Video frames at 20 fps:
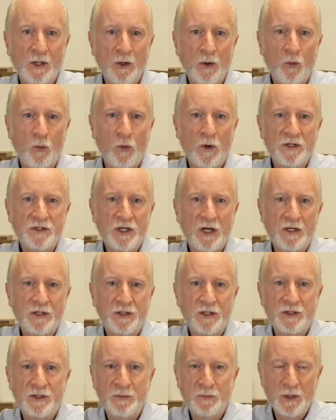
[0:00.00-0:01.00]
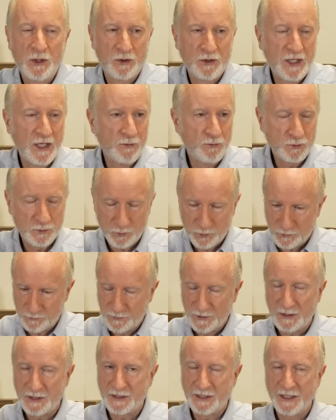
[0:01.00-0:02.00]
Was on disability. Okay, well,
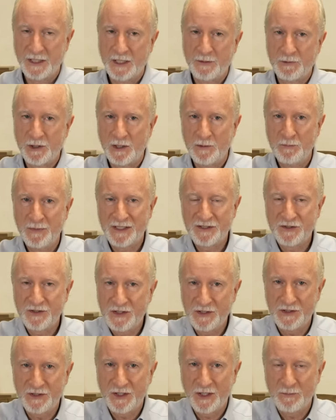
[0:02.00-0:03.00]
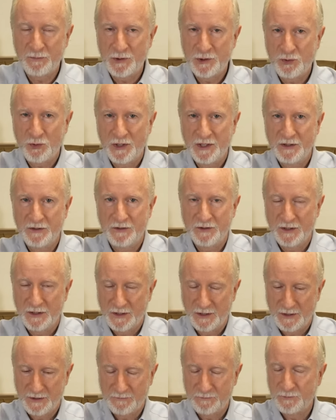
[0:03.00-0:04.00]
again, I'm going to mix this up between
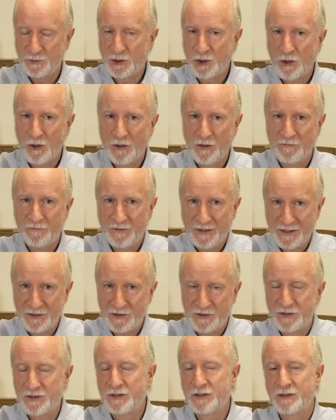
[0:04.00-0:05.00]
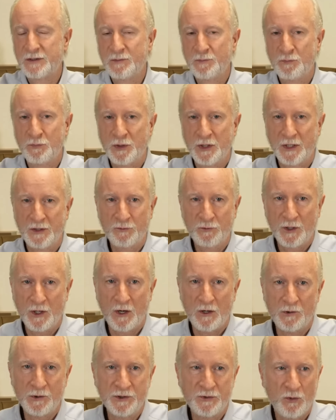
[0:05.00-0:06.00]
current events, but we
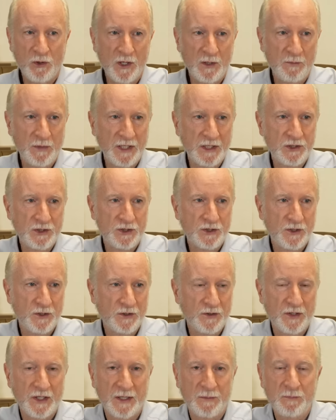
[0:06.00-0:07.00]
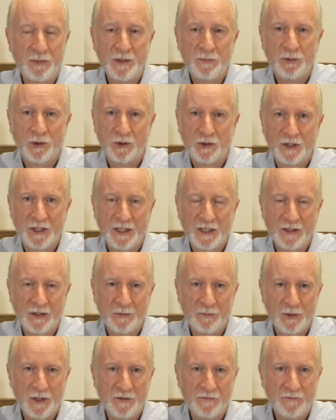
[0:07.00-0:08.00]
always want to make sure that people are getting the
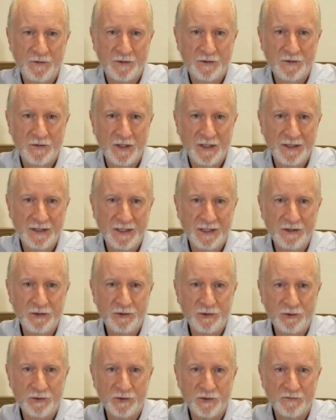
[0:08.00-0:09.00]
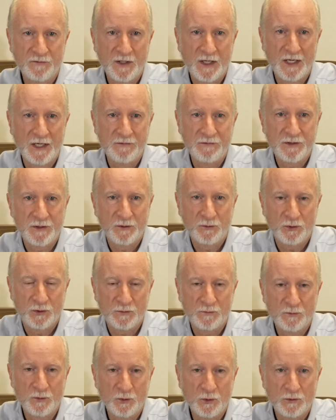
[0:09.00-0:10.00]
benefits they need to survive.
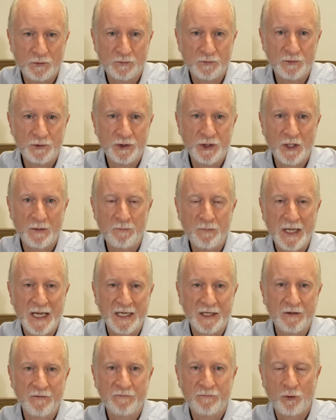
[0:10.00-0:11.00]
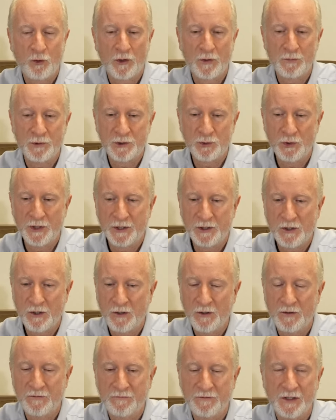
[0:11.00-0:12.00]
So we'll jump back and forth between
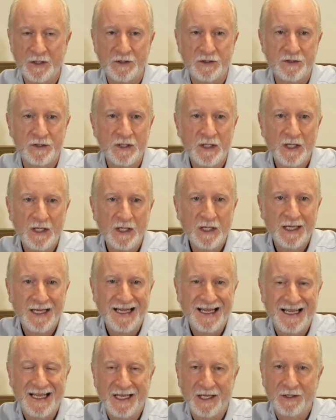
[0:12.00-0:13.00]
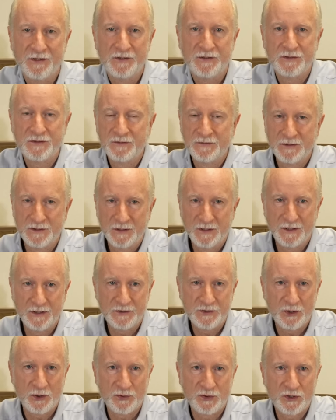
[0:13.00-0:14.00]
current events and
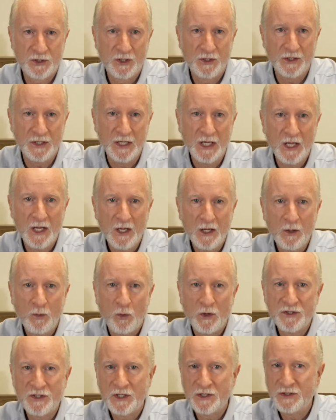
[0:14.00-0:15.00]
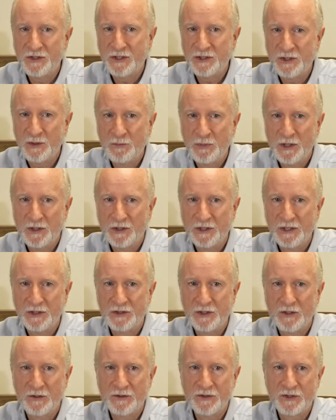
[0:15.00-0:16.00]
Social Security. Was on disability,
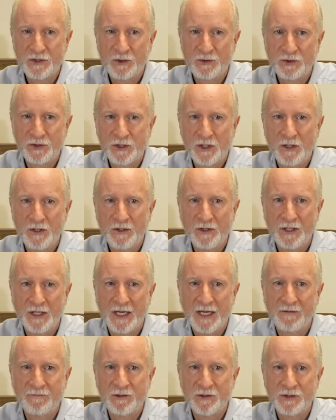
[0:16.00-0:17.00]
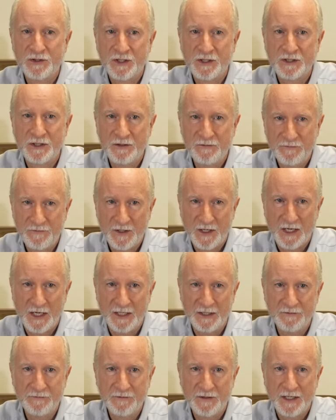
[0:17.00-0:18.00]
turned Social Security after
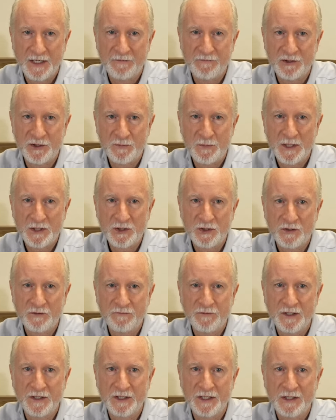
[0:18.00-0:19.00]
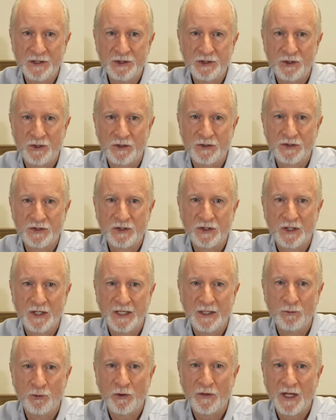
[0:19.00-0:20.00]
65. I have a special event insurance
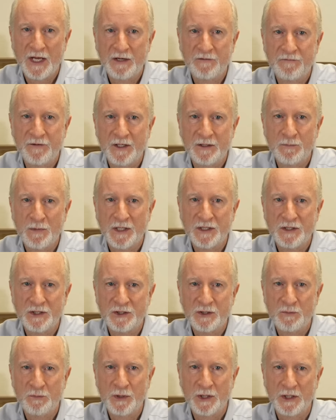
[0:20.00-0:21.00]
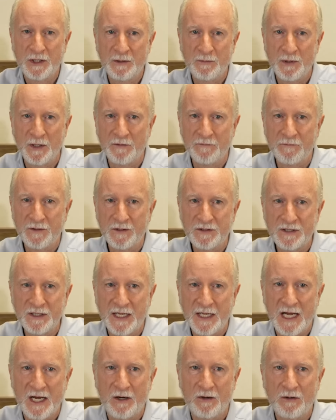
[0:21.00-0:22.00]
claim. Will that affect my disability benefits?
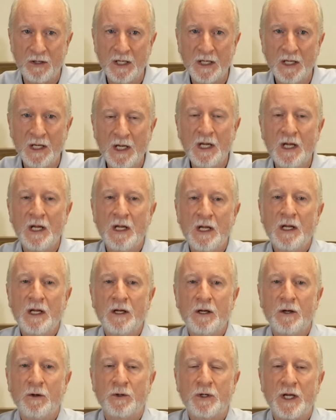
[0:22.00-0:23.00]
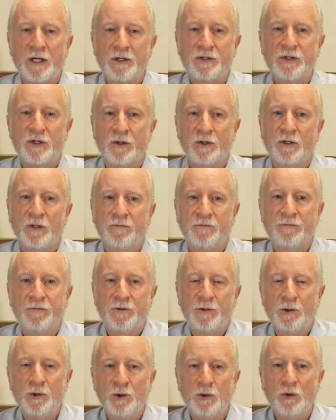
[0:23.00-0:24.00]
Now, okay, so if
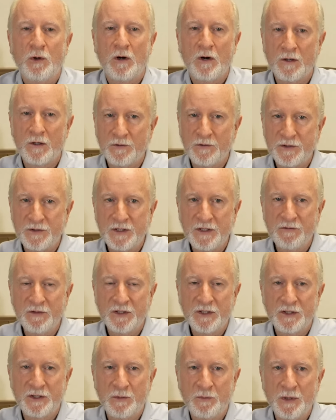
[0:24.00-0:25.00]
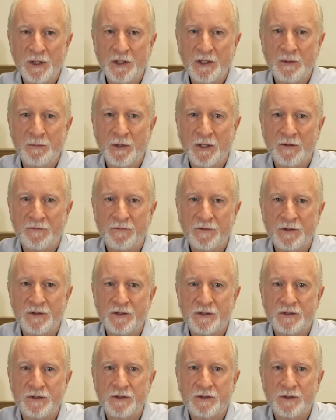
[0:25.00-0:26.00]
you are receiving disability
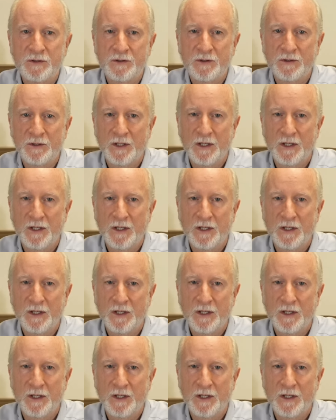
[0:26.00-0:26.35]
benefits,